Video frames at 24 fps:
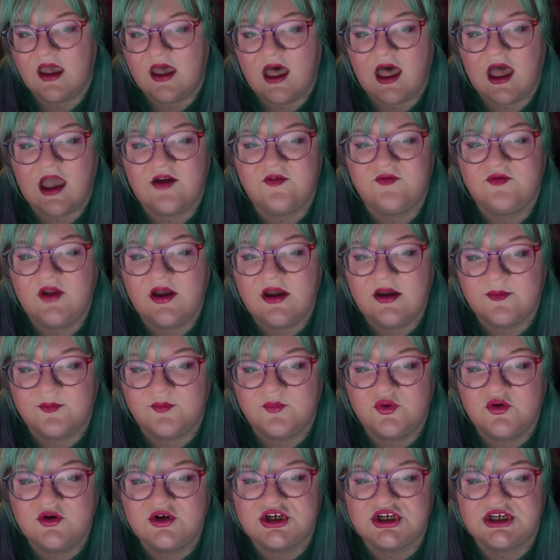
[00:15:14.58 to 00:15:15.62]
I have not
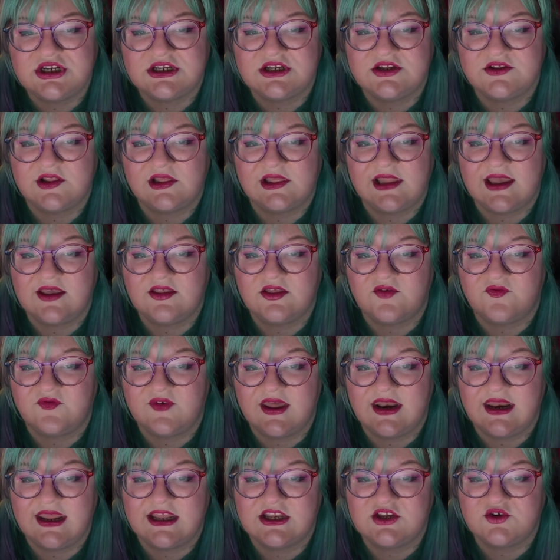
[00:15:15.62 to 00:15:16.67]
pushed it to the length of
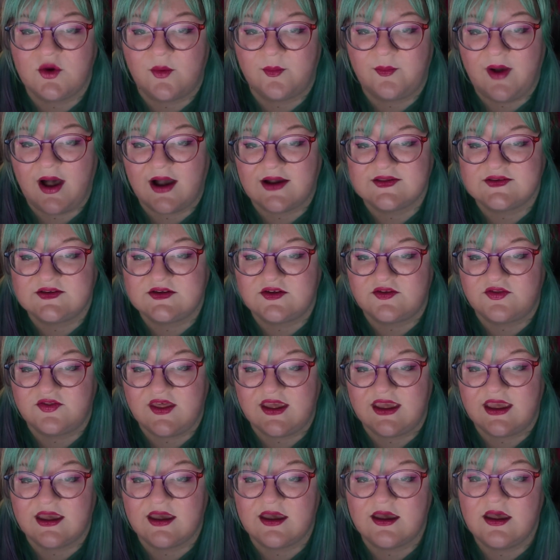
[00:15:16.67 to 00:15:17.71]
getting into a box to
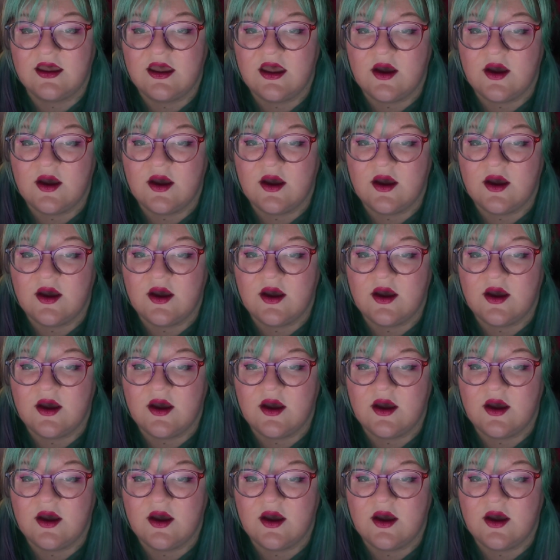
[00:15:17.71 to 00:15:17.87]
think,